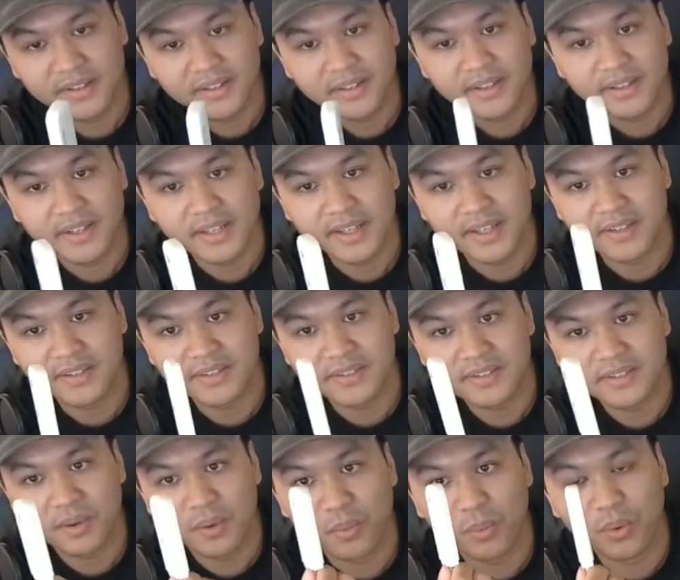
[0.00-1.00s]
is
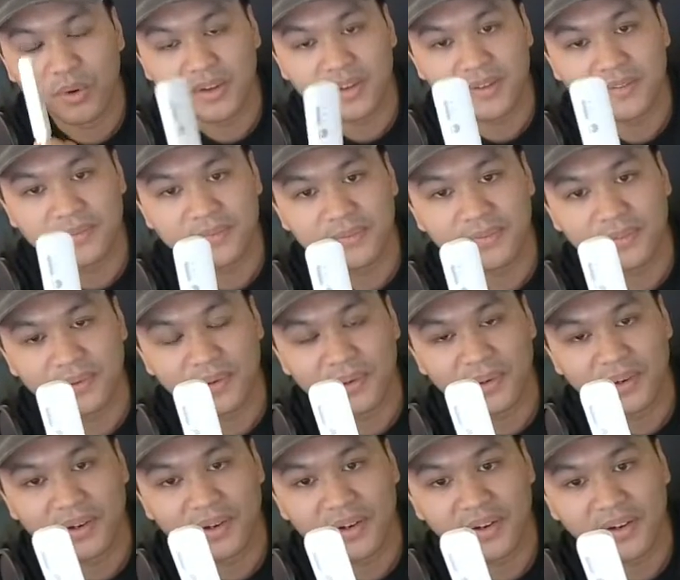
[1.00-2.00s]
working
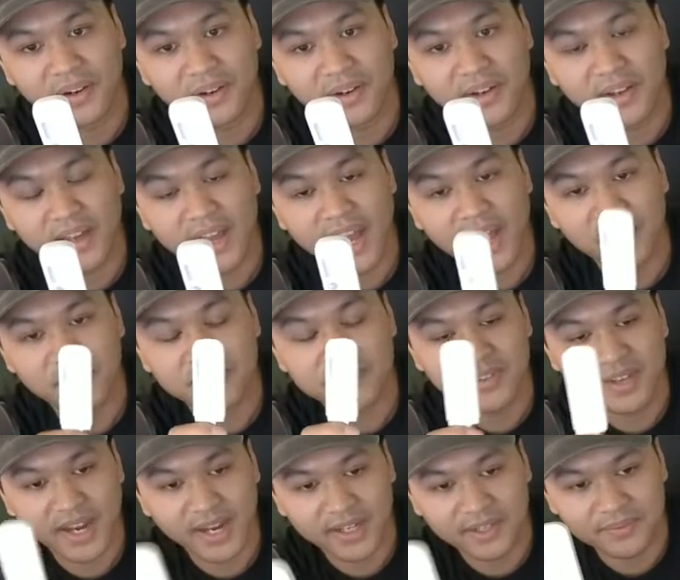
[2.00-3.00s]
for
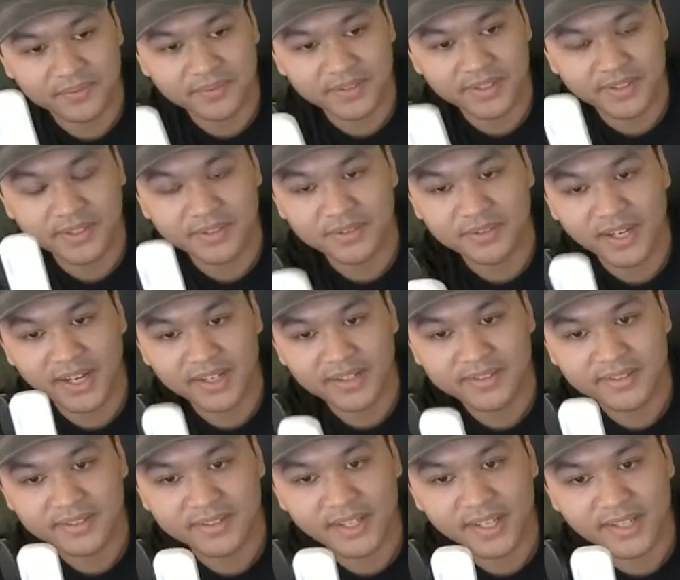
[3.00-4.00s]
outside of the United
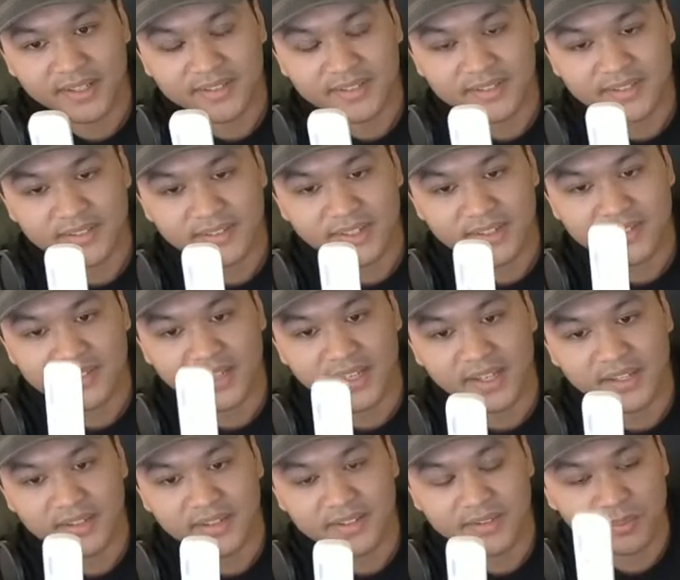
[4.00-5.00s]
States. Let's say
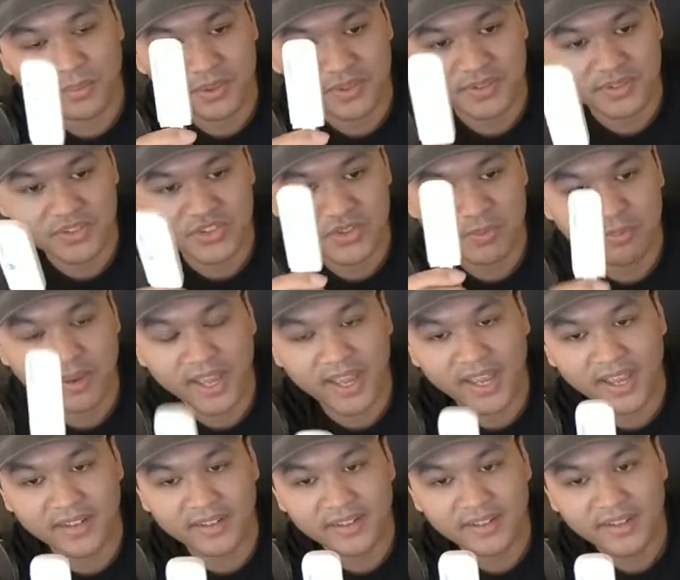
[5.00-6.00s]
this works in
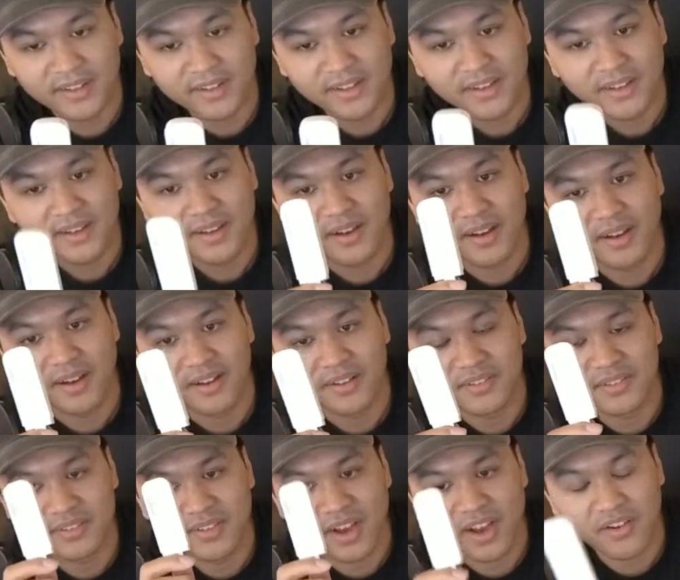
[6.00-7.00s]
Japan on
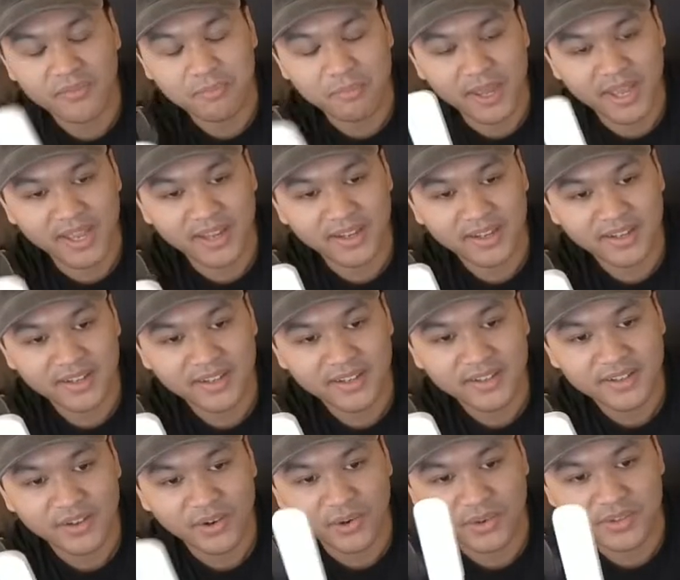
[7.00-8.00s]
SoftBank
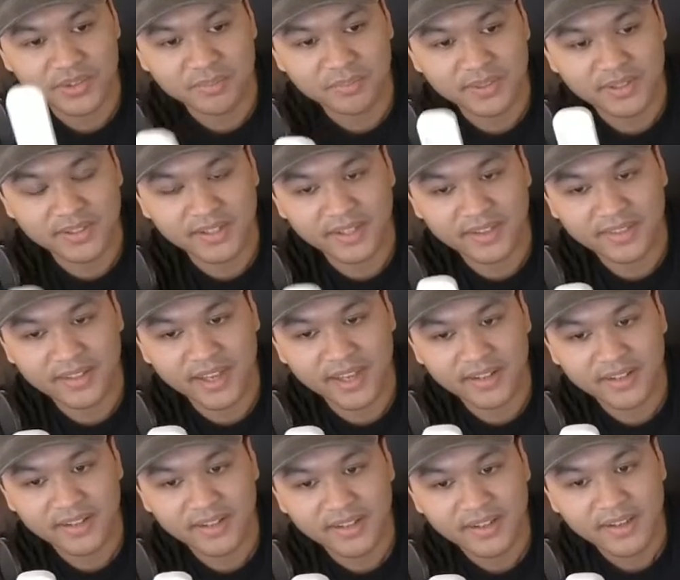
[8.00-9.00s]
or something like that.
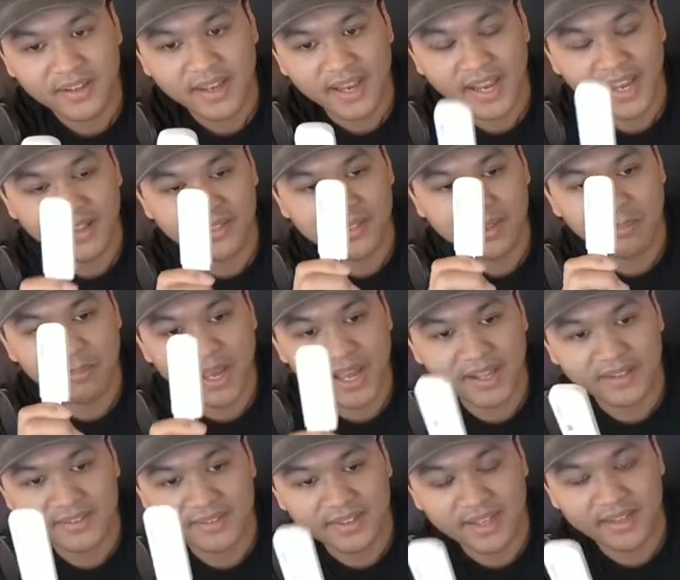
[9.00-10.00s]
And the
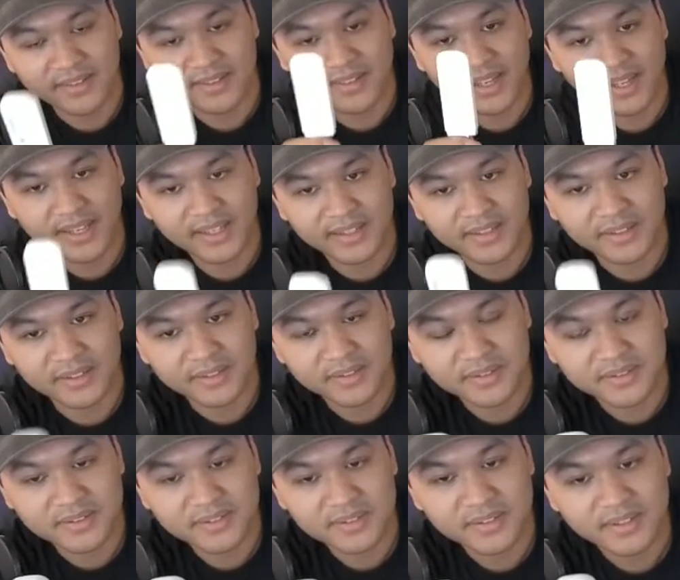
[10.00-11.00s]
bands that they
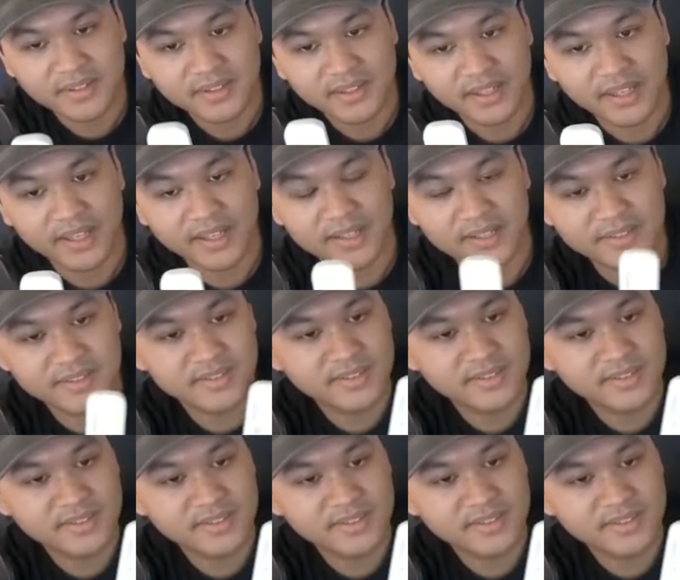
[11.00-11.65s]
use is